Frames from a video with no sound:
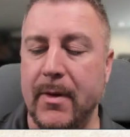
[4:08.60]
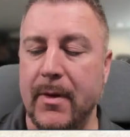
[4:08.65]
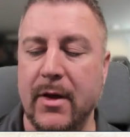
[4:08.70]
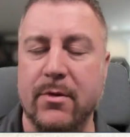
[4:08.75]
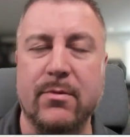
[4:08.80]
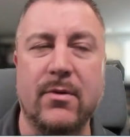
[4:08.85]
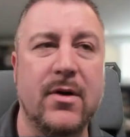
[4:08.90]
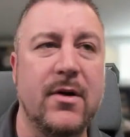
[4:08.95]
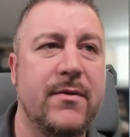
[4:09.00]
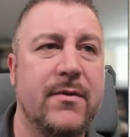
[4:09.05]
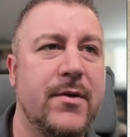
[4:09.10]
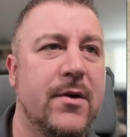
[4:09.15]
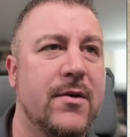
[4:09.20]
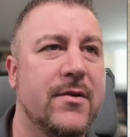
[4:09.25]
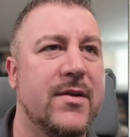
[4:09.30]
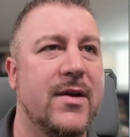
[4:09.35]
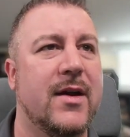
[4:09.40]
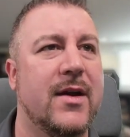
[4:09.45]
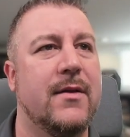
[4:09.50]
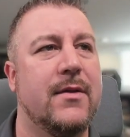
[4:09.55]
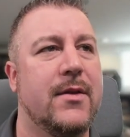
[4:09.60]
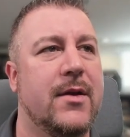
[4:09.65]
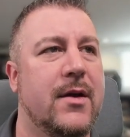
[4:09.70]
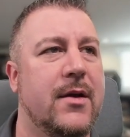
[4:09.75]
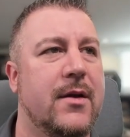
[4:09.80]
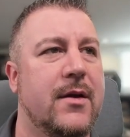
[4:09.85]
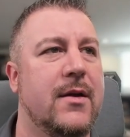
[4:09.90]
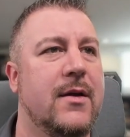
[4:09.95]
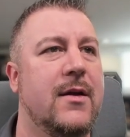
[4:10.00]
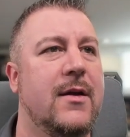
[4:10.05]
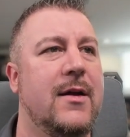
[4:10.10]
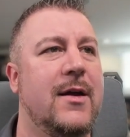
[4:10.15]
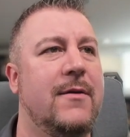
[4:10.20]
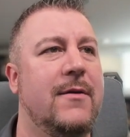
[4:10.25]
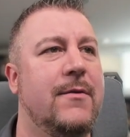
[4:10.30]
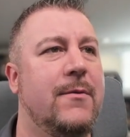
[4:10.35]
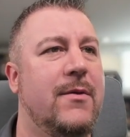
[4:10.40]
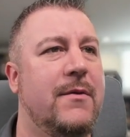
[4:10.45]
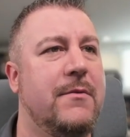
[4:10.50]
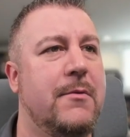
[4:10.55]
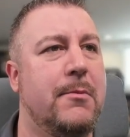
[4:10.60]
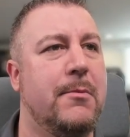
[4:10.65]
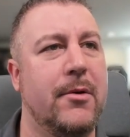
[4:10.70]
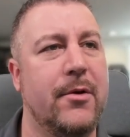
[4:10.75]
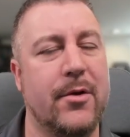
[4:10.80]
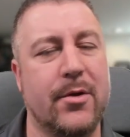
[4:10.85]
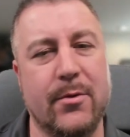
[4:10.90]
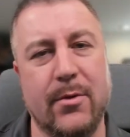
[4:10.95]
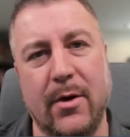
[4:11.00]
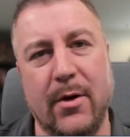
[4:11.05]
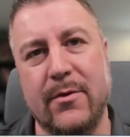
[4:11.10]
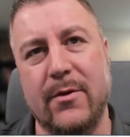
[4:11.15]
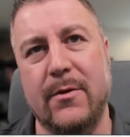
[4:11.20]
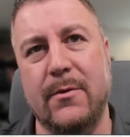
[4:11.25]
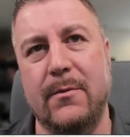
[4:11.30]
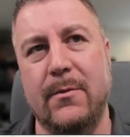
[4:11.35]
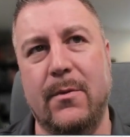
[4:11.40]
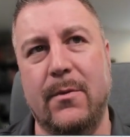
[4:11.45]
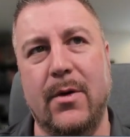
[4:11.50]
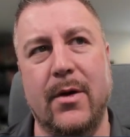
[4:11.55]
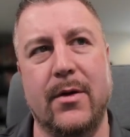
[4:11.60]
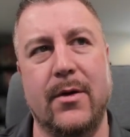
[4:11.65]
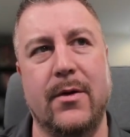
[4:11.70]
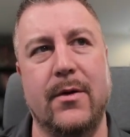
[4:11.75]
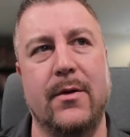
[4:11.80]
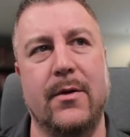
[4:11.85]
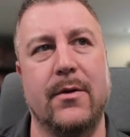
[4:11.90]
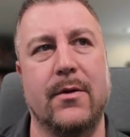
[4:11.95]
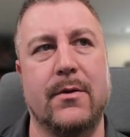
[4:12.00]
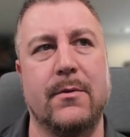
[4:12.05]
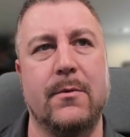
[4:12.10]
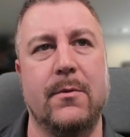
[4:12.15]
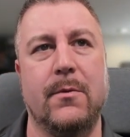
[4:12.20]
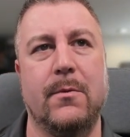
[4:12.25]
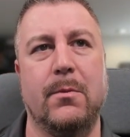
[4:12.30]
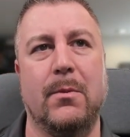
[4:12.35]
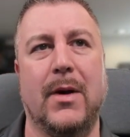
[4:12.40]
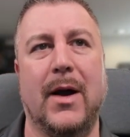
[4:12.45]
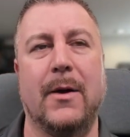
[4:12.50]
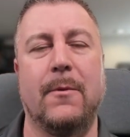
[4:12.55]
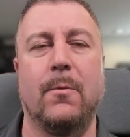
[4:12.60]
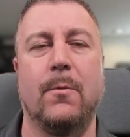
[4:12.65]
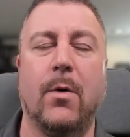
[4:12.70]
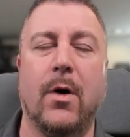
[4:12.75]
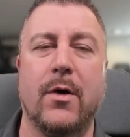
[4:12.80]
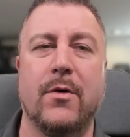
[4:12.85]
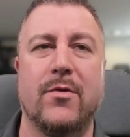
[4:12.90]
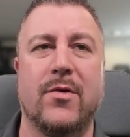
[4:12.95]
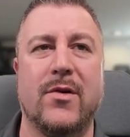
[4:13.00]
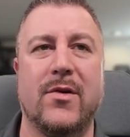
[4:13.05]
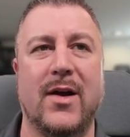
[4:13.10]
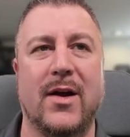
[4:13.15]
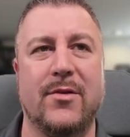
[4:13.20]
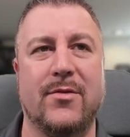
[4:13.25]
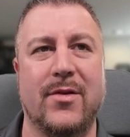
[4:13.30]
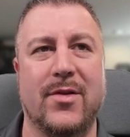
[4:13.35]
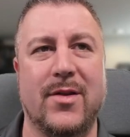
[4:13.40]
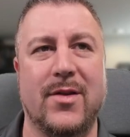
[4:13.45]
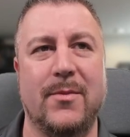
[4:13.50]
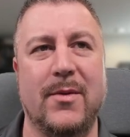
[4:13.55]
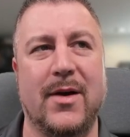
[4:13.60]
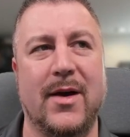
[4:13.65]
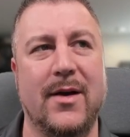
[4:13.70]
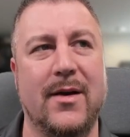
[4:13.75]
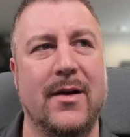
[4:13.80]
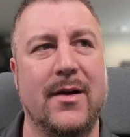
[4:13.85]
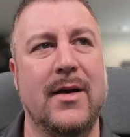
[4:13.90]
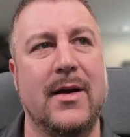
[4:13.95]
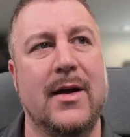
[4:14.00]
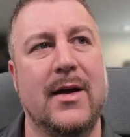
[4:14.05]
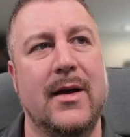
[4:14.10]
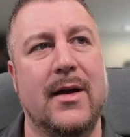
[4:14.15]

It's worth noting that even with the Blue Squadron, where you might want trajectory simulator,